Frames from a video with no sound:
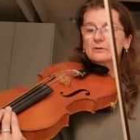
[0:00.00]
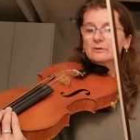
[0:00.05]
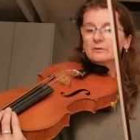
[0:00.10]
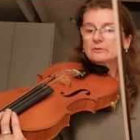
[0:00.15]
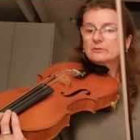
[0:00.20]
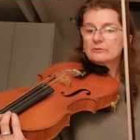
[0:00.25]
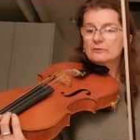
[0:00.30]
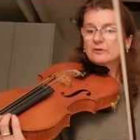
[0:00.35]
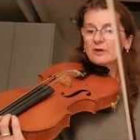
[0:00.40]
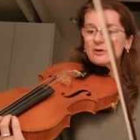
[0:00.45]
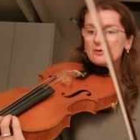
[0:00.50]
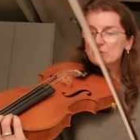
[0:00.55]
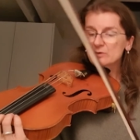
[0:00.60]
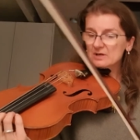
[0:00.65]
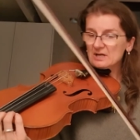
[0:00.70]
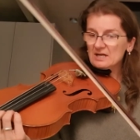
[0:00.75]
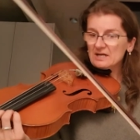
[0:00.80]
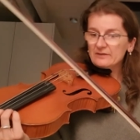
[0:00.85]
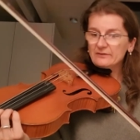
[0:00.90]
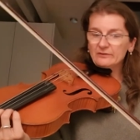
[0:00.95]
So
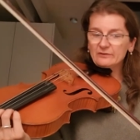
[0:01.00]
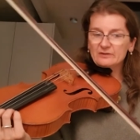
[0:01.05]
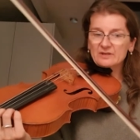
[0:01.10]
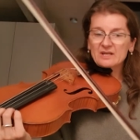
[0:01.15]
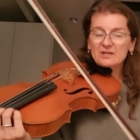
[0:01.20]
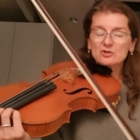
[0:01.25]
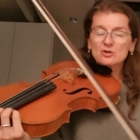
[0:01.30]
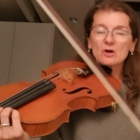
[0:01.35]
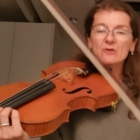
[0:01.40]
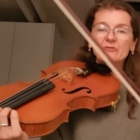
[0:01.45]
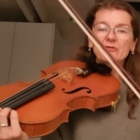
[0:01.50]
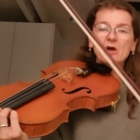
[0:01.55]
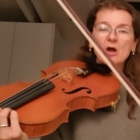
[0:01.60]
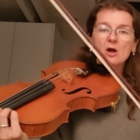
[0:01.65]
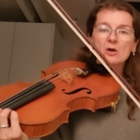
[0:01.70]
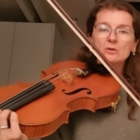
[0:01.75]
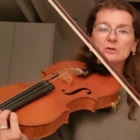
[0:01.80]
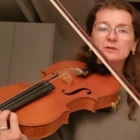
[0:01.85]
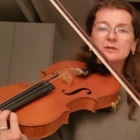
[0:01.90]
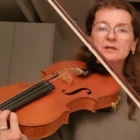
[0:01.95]
instead of
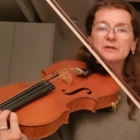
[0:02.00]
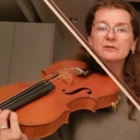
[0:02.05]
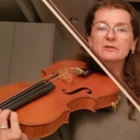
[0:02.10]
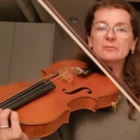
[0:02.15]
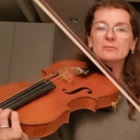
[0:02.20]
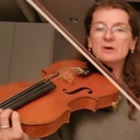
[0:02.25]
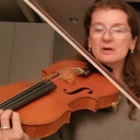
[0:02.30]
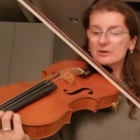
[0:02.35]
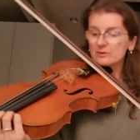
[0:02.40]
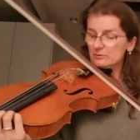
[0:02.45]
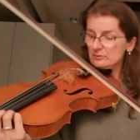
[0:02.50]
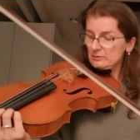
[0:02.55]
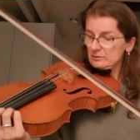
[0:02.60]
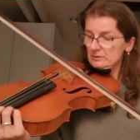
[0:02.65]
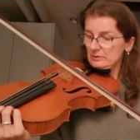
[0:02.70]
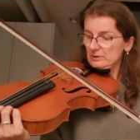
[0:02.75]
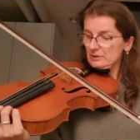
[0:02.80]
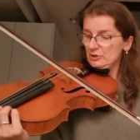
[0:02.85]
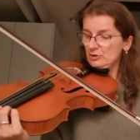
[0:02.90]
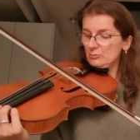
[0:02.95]
holding the bow,
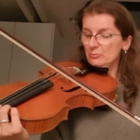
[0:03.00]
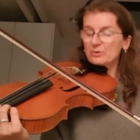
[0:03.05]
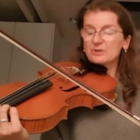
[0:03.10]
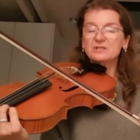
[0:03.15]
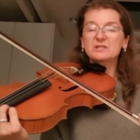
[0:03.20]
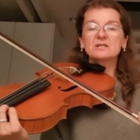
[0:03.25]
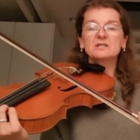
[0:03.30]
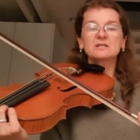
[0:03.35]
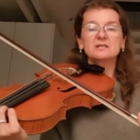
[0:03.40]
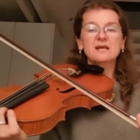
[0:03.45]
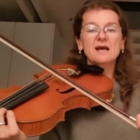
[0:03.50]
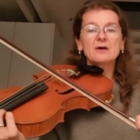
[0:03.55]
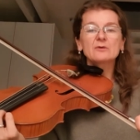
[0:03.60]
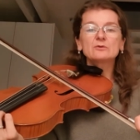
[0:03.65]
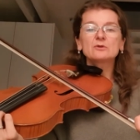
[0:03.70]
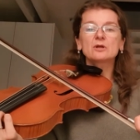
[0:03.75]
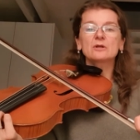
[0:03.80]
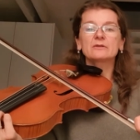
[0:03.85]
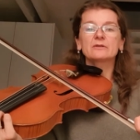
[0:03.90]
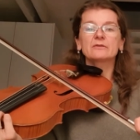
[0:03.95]
you put it
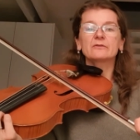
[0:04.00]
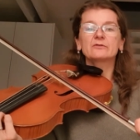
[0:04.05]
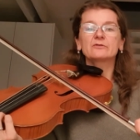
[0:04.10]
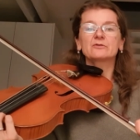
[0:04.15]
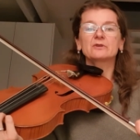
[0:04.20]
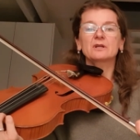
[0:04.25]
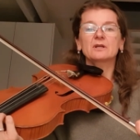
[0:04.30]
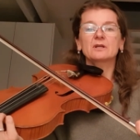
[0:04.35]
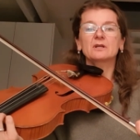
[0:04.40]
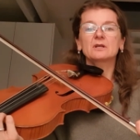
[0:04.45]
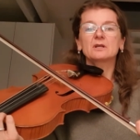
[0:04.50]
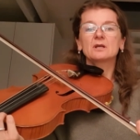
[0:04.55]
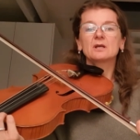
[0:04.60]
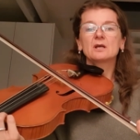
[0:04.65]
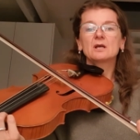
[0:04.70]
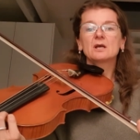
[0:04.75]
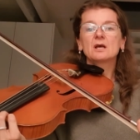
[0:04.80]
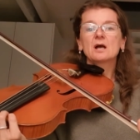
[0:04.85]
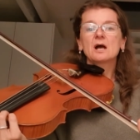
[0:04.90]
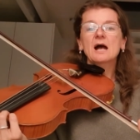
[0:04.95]
down on the string.
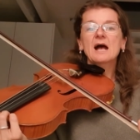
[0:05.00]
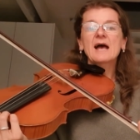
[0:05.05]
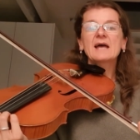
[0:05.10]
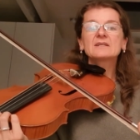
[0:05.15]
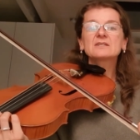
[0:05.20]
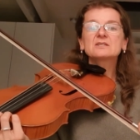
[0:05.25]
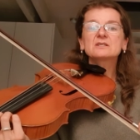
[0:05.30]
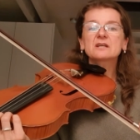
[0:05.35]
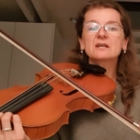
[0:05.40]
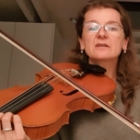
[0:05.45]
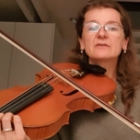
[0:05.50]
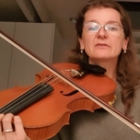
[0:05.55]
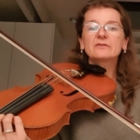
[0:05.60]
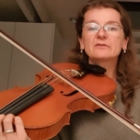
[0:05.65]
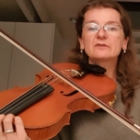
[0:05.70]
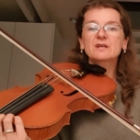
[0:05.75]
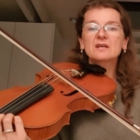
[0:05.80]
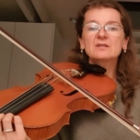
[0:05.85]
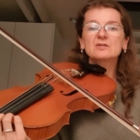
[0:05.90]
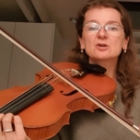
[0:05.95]
And
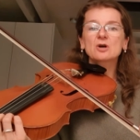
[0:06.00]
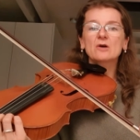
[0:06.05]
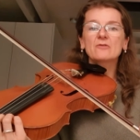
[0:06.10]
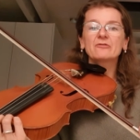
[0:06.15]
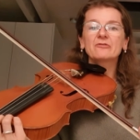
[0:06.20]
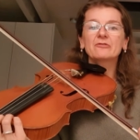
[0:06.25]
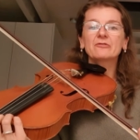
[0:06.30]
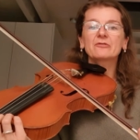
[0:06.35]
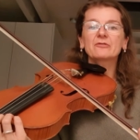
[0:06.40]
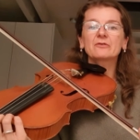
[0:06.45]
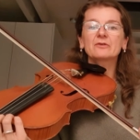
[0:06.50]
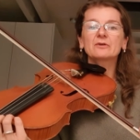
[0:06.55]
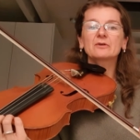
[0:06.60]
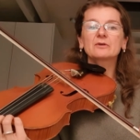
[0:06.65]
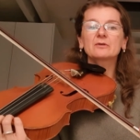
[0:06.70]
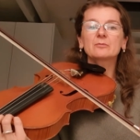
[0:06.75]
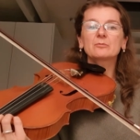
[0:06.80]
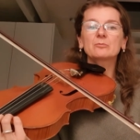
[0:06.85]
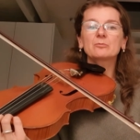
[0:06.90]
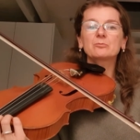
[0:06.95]
instead of
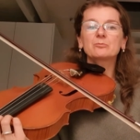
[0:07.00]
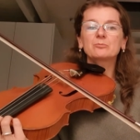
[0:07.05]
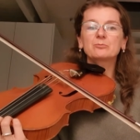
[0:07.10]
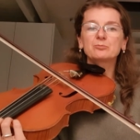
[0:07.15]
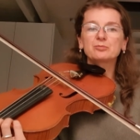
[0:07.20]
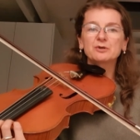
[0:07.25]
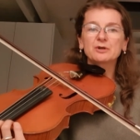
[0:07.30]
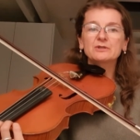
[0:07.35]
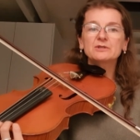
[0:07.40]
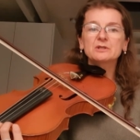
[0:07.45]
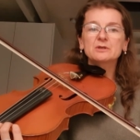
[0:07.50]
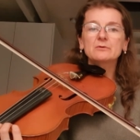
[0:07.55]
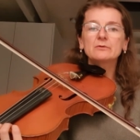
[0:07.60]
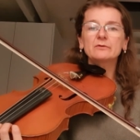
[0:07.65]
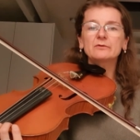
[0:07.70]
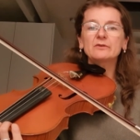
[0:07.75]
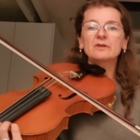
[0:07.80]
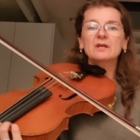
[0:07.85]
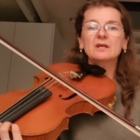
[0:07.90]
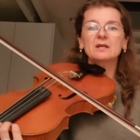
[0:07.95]

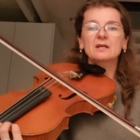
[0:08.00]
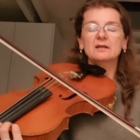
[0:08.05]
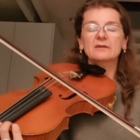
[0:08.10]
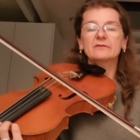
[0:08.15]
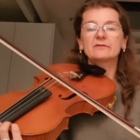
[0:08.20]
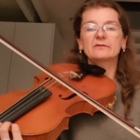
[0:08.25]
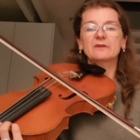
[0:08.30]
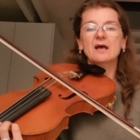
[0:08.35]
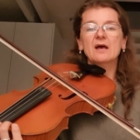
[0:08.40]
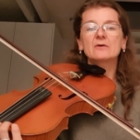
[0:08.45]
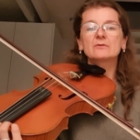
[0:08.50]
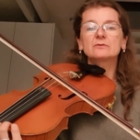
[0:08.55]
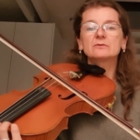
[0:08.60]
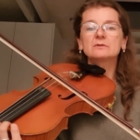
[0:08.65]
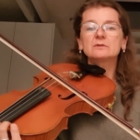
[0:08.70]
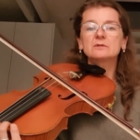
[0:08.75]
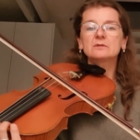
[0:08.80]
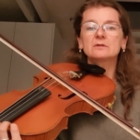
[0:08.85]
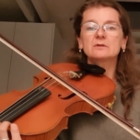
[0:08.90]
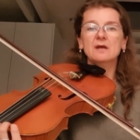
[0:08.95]
producing a
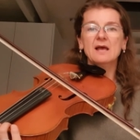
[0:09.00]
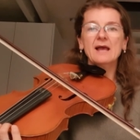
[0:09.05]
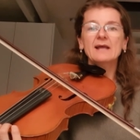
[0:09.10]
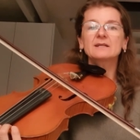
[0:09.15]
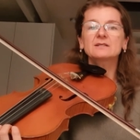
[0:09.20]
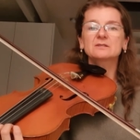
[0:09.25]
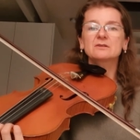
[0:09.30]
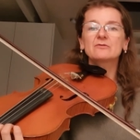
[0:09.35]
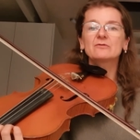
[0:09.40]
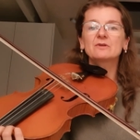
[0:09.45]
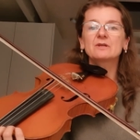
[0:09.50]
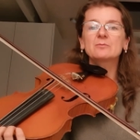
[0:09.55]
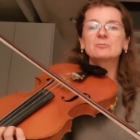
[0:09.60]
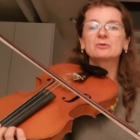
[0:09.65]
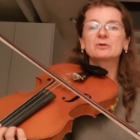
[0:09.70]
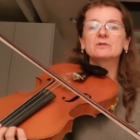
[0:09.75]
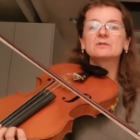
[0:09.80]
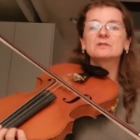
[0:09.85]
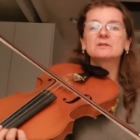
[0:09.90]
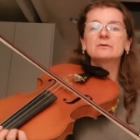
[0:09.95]
sound, actively
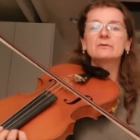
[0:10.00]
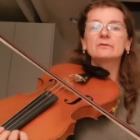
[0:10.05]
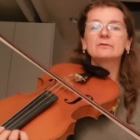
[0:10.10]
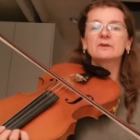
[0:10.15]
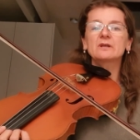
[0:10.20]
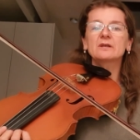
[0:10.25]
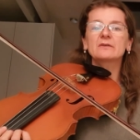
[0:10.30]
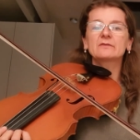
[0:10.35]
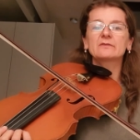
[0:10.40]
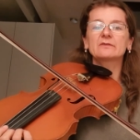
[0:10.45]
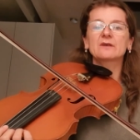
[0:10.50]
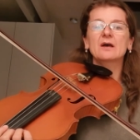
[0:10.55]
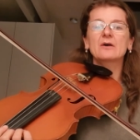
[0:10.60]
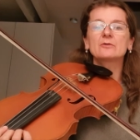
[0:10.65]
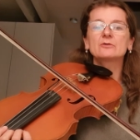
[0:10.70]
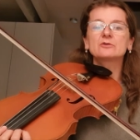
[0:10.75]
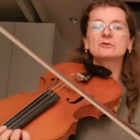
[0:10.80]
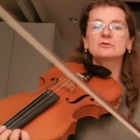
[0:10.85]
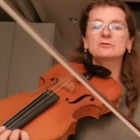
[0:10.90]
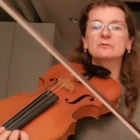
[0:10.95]
producing a
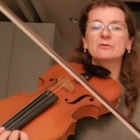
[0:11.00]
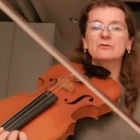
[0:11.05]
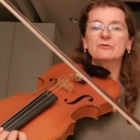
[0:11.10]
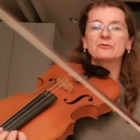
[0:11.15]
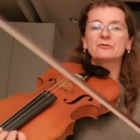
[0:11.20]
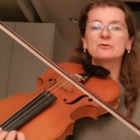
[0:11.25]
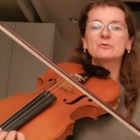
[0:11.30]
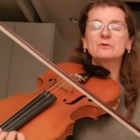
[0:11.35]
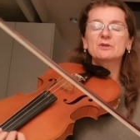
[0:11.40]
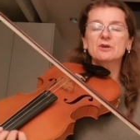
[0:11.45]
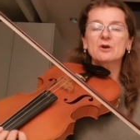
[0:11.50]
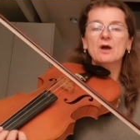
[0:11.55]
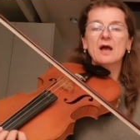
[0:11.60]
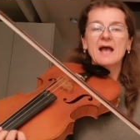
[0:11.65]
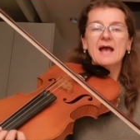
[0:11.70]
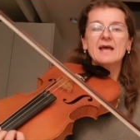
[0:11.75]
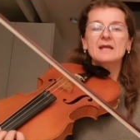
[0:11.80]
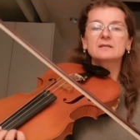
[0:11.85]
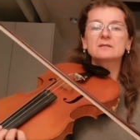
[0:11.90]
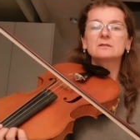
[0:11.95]
sound through your
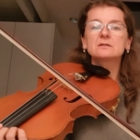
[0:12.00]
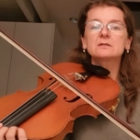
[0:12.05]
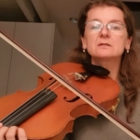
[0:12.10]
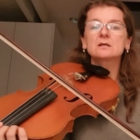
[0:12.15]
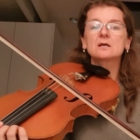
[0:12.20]
hand,